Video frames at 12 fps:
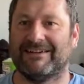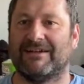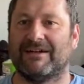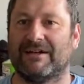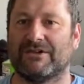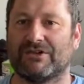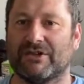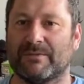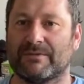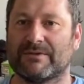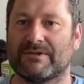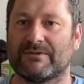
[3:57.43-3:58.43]
I assume I'm
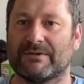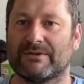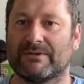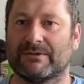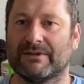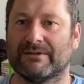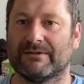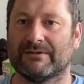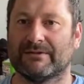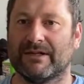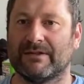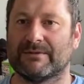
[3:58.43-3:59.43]
still recording.
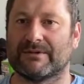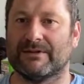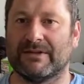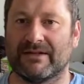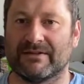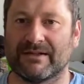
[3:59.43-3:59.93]
I hope so. Yeah, it says